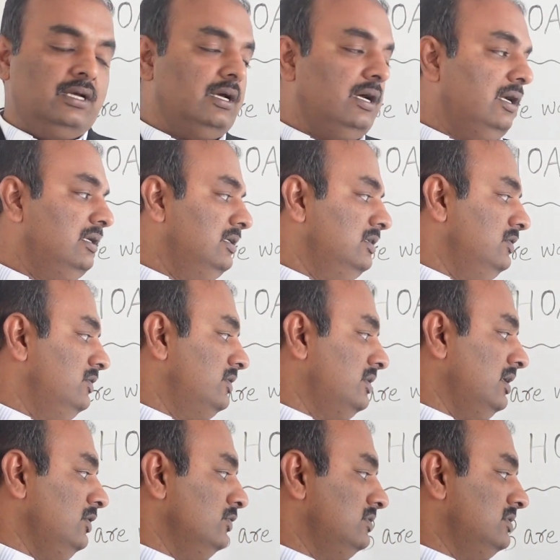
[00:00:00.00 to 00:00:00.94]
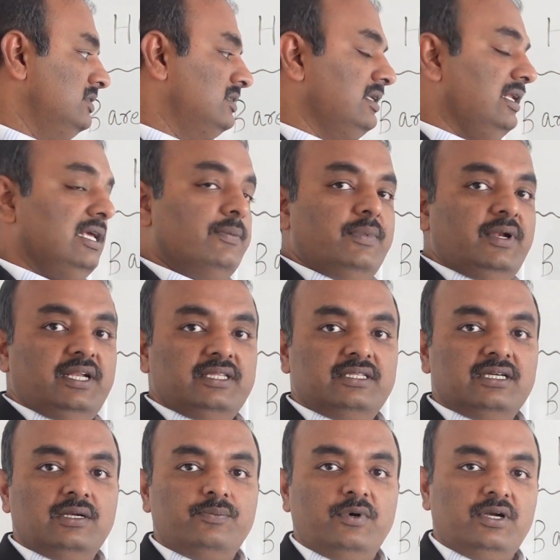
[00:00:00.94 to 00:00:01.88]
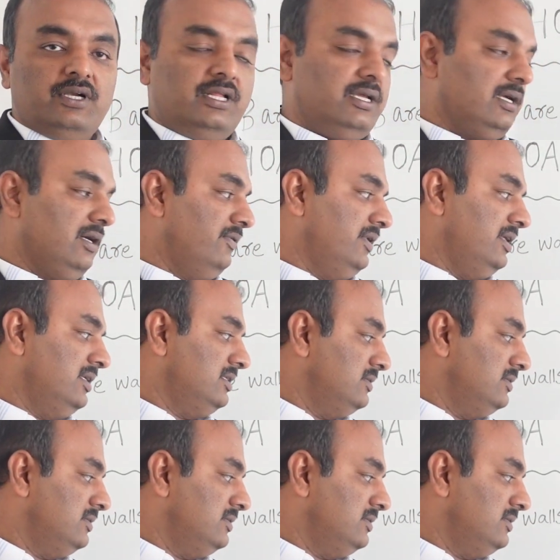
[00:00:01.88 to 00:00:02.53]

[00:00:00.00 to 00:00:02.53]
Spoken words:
and you can use this liability, third party coverage.